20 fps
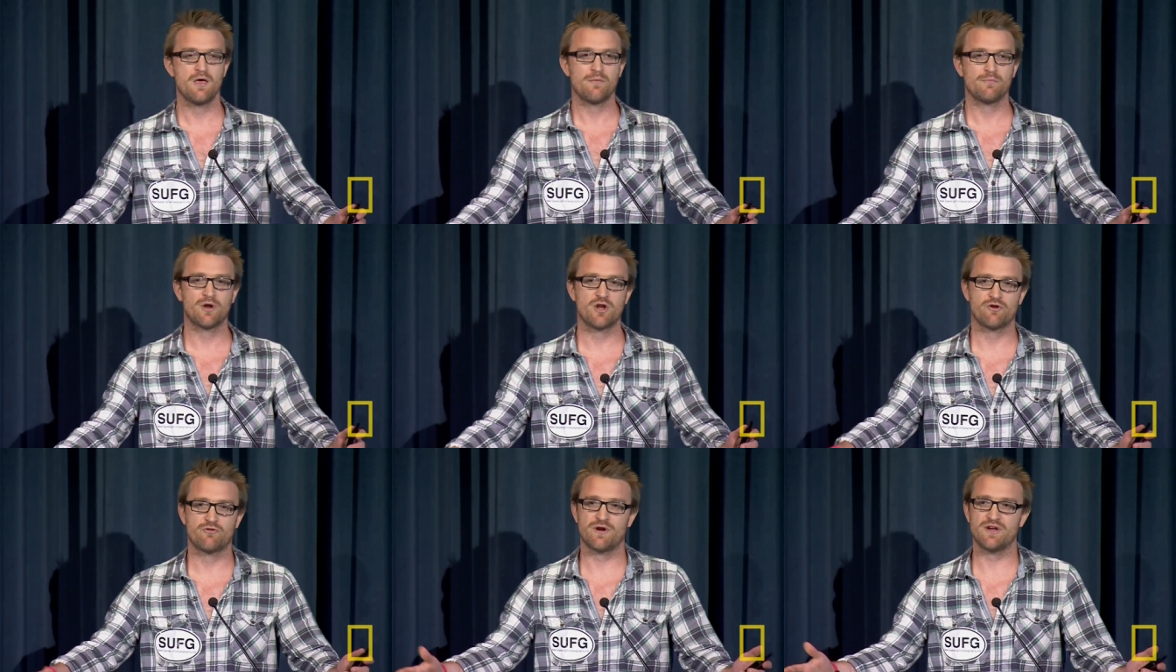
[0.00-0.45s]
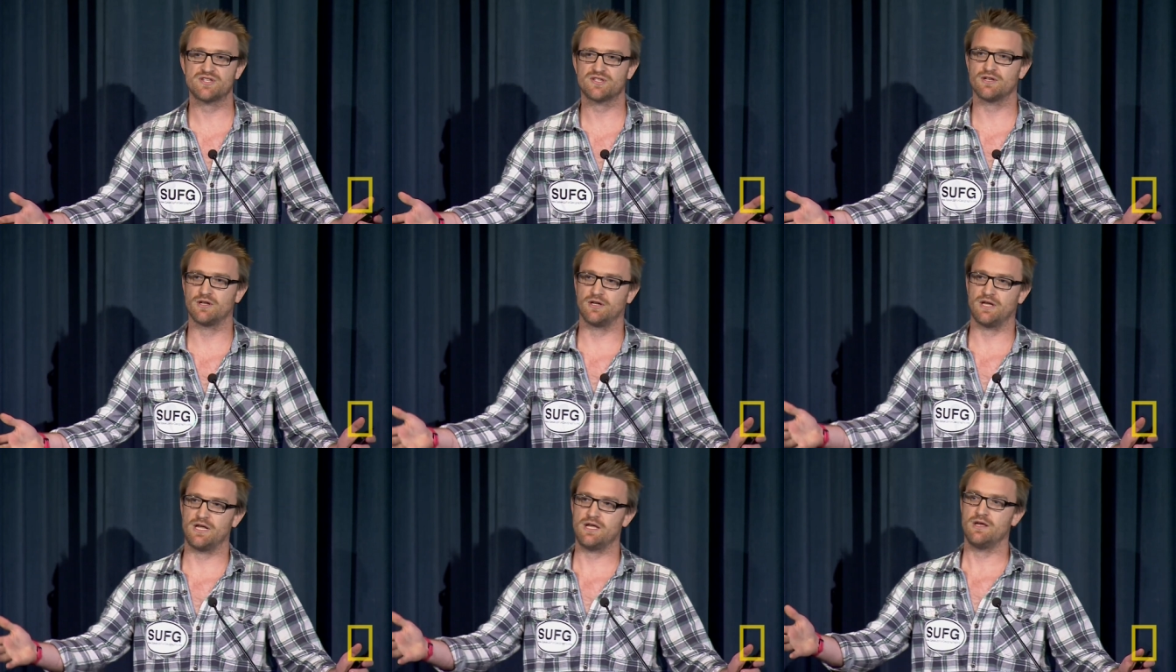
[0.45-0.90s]
But
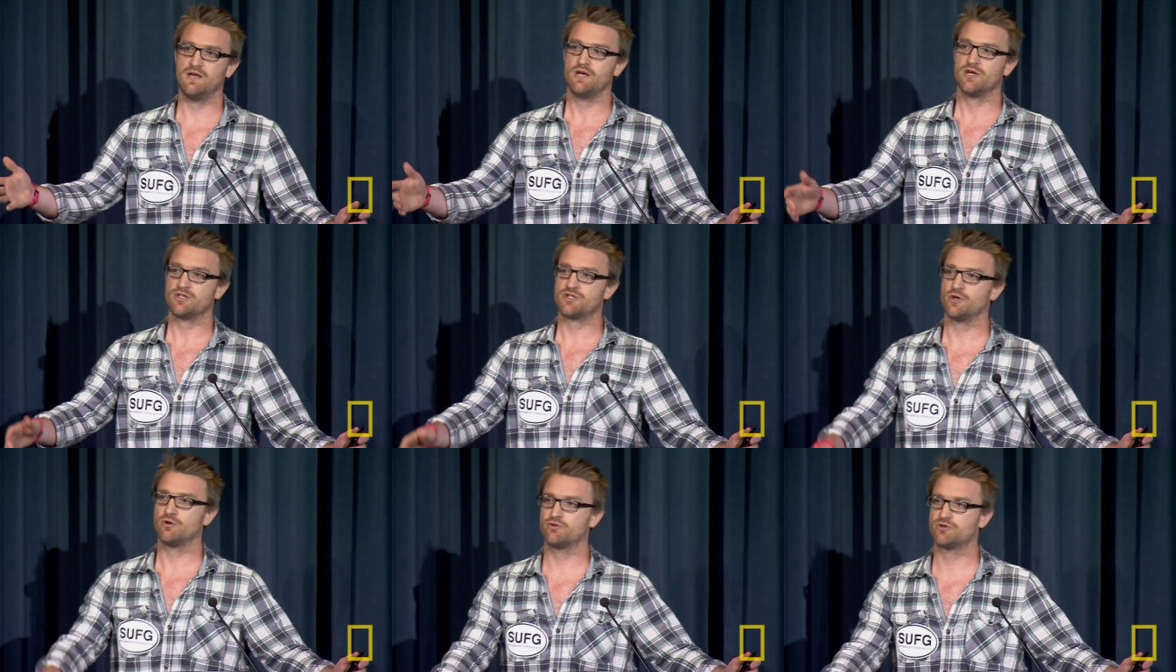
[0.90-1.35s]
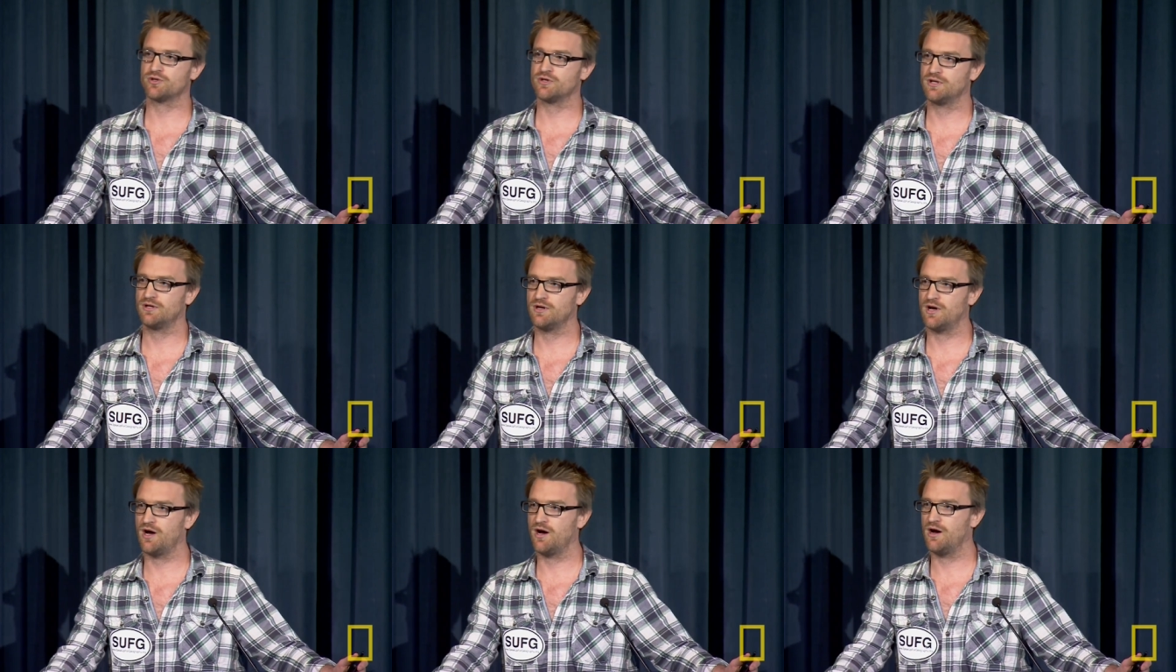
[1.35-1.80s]
increasingly,
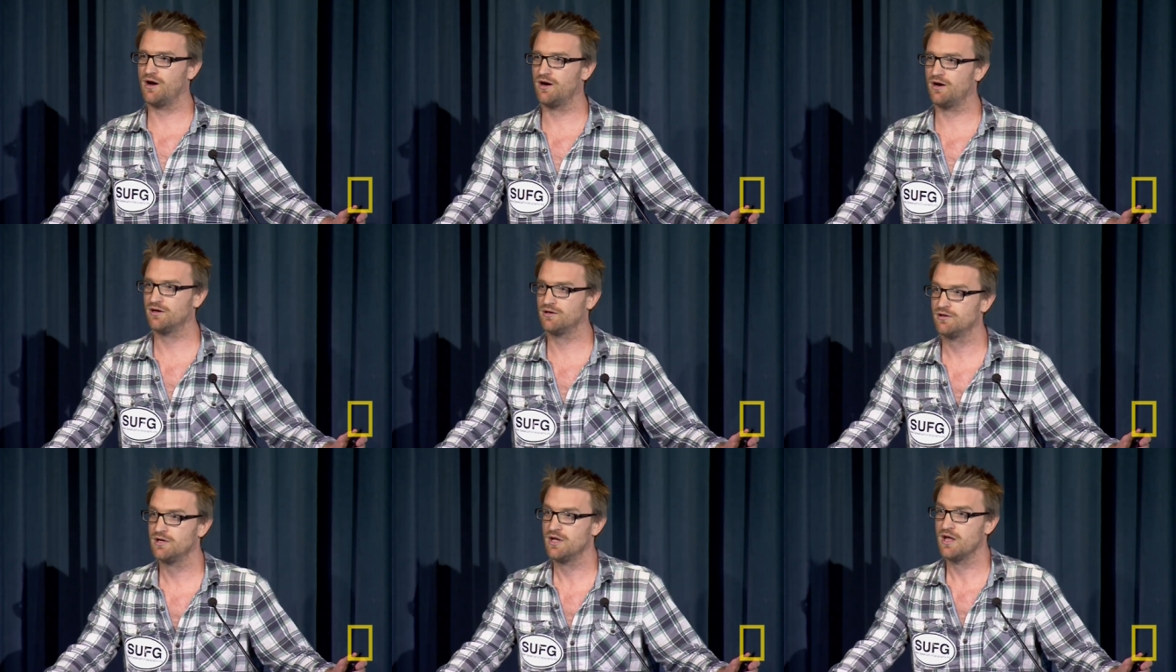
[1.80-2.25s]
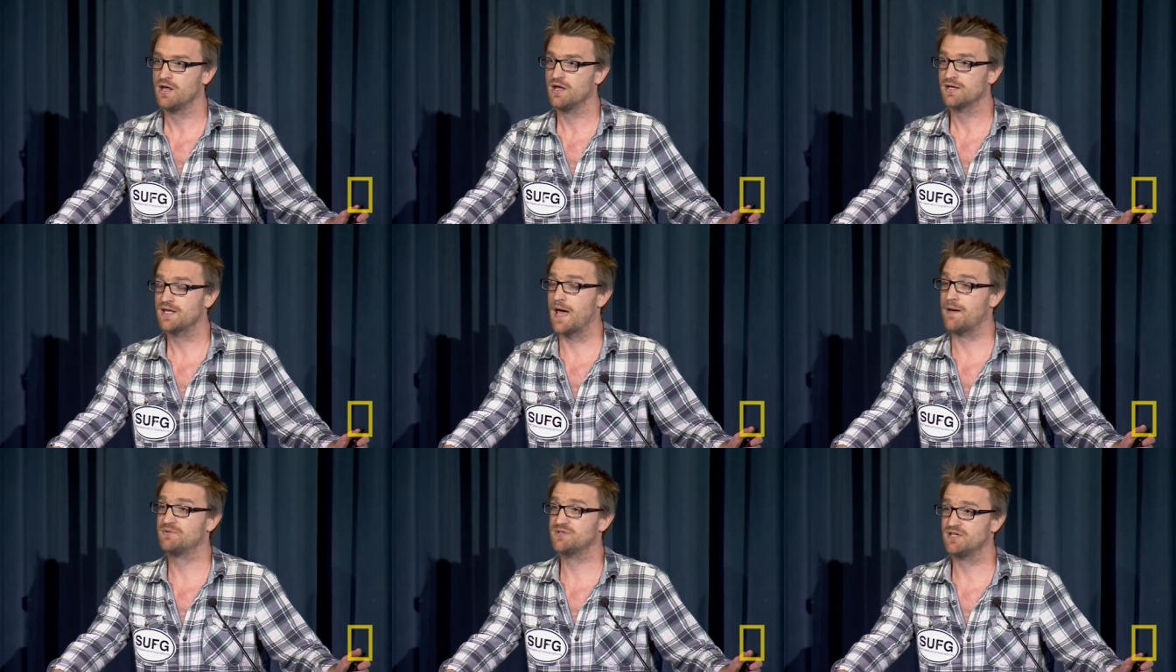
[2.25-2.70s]
children are
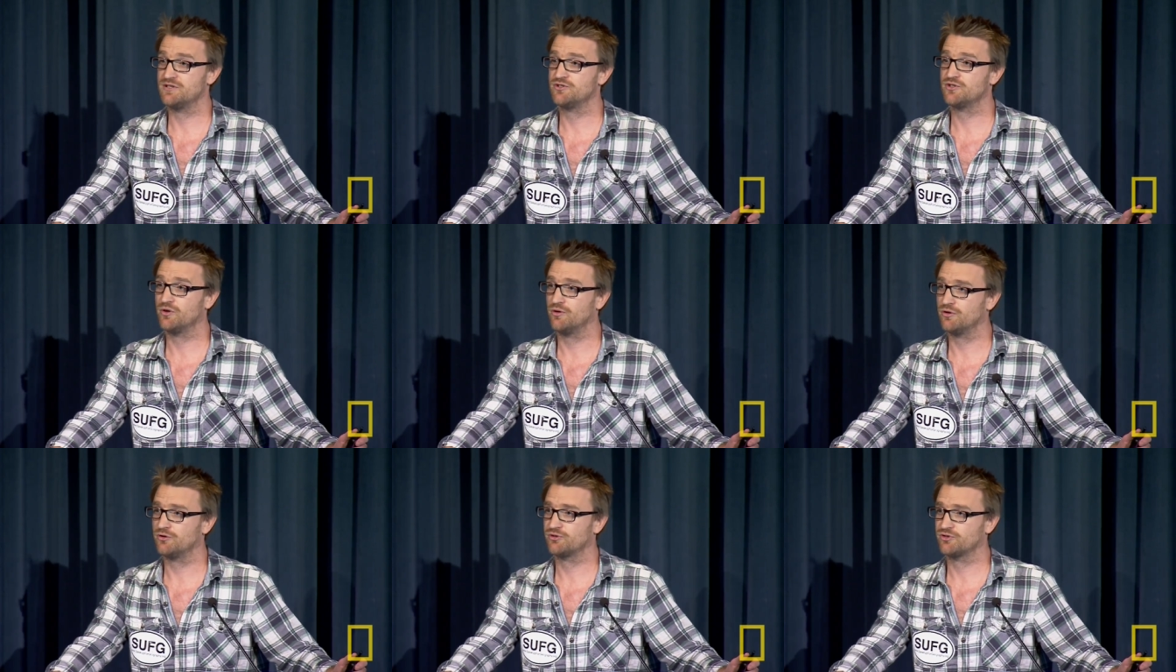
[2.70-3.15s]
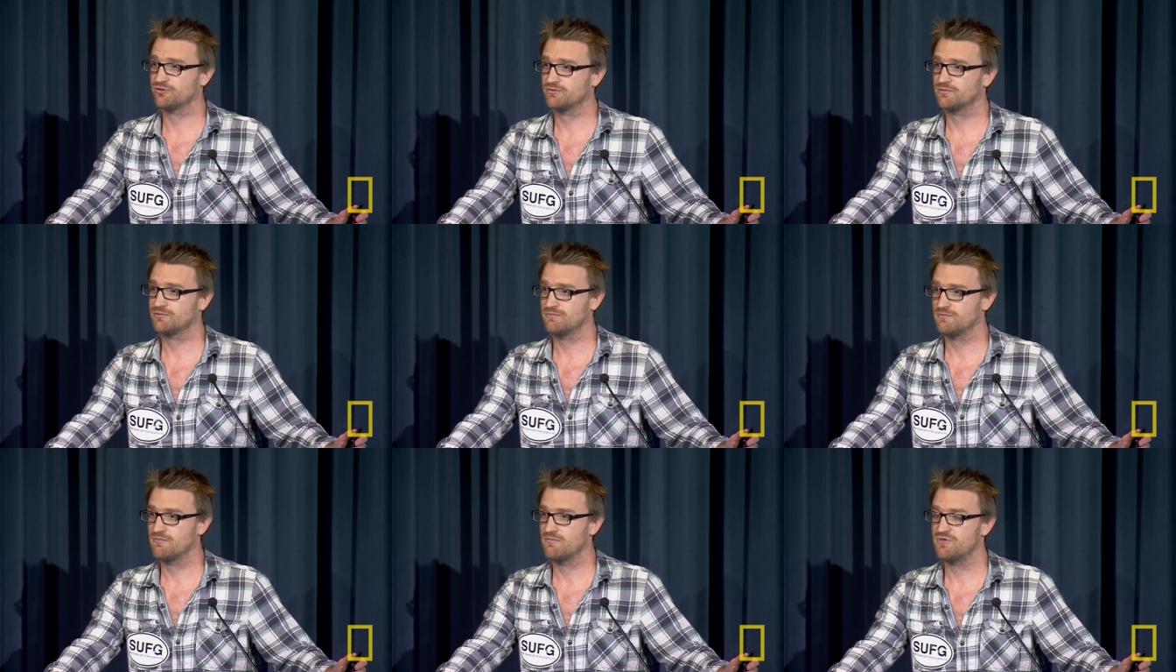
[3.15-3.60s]
kept indoors.
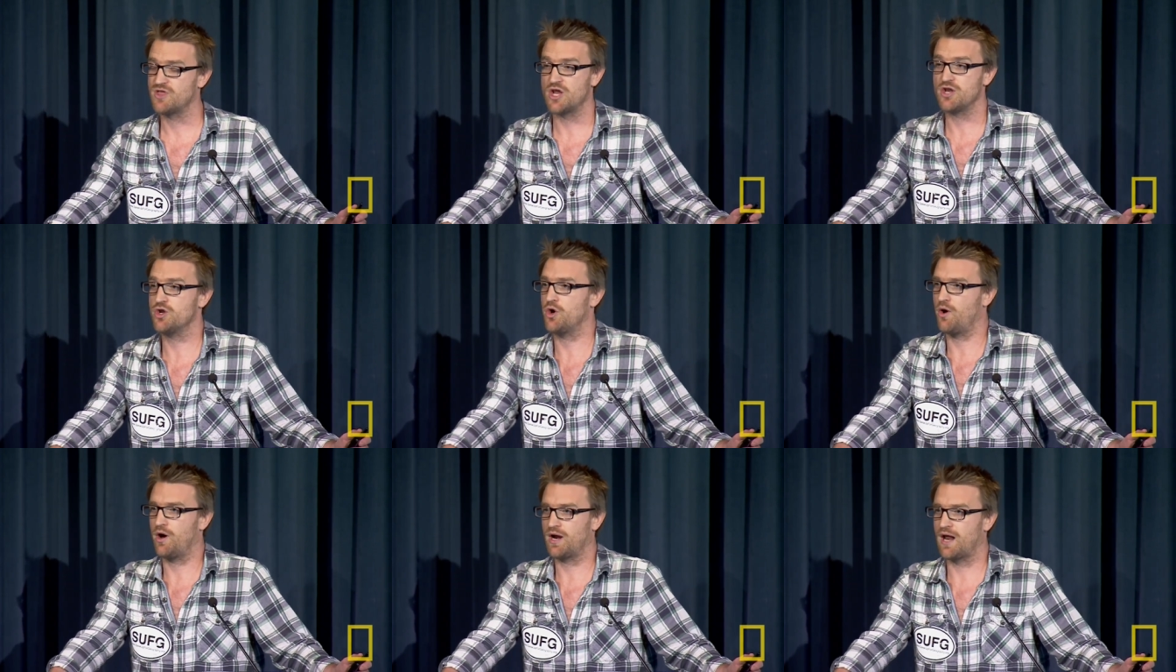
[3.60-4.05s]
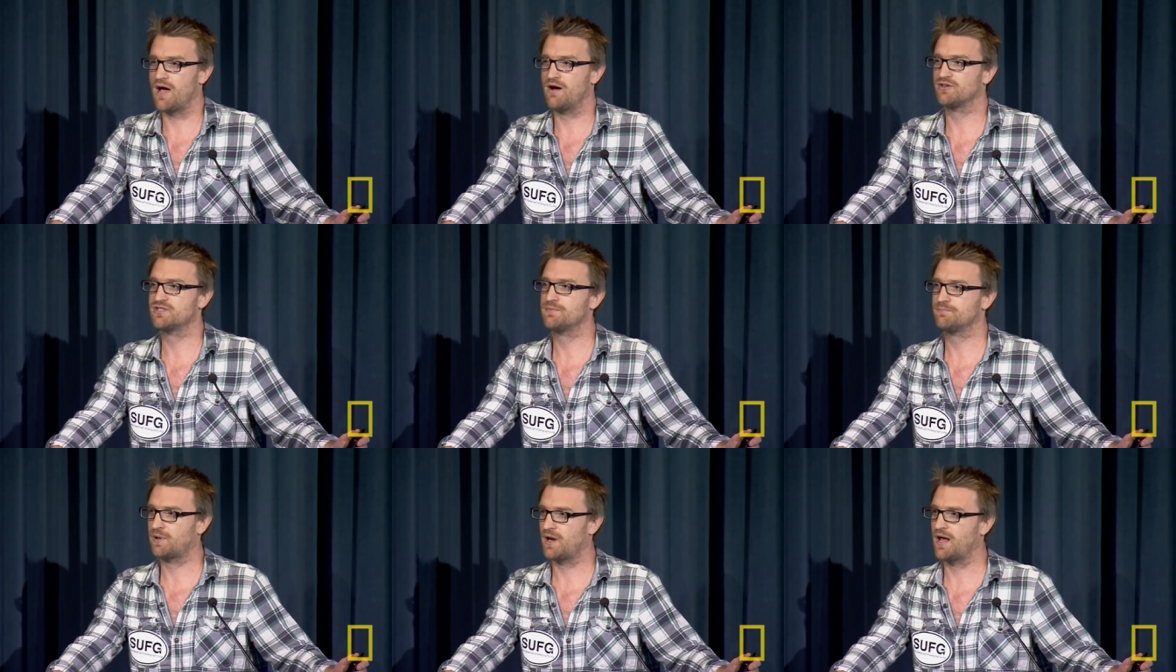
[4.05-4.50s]
They're not
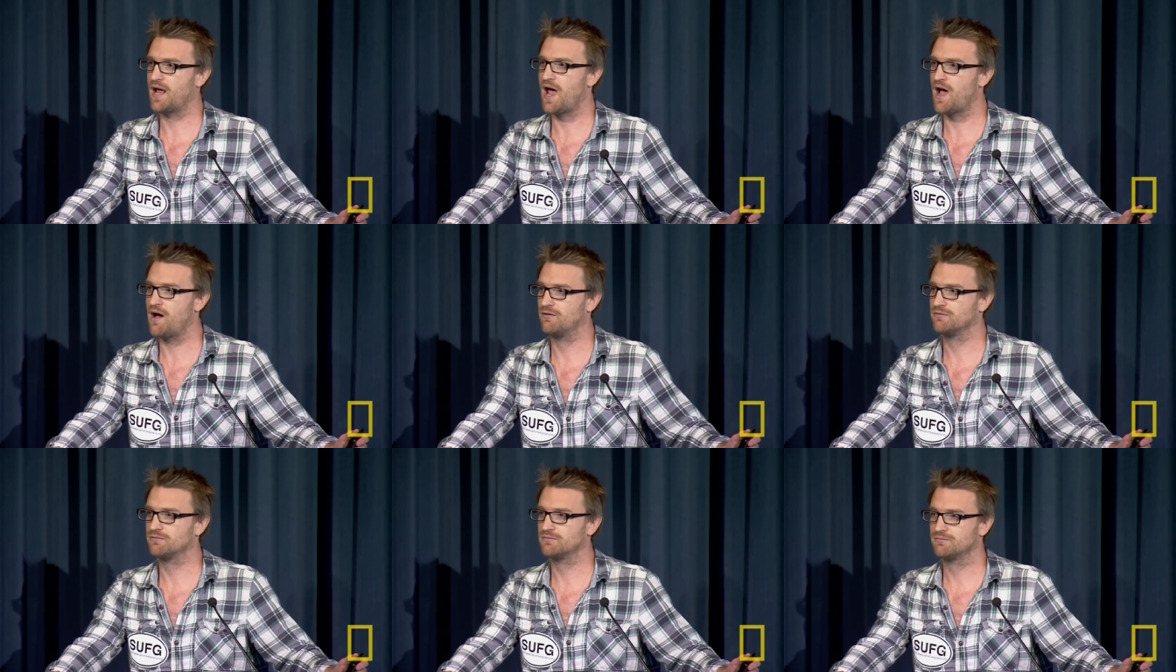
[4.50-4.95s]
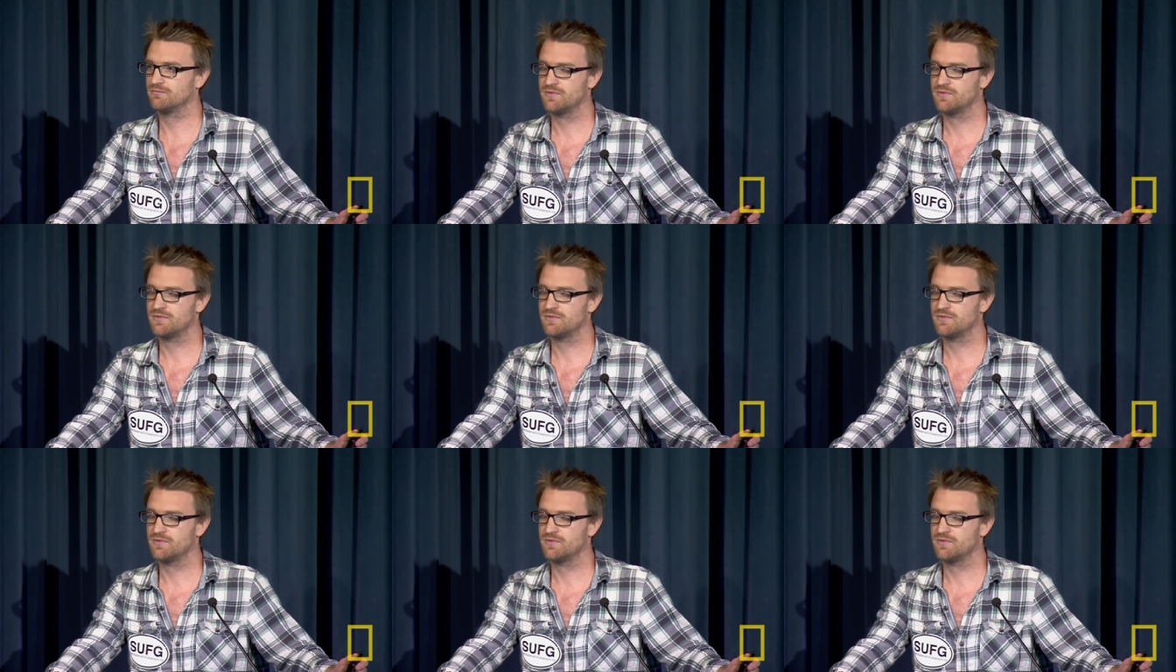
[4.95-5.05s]
allowed to play out.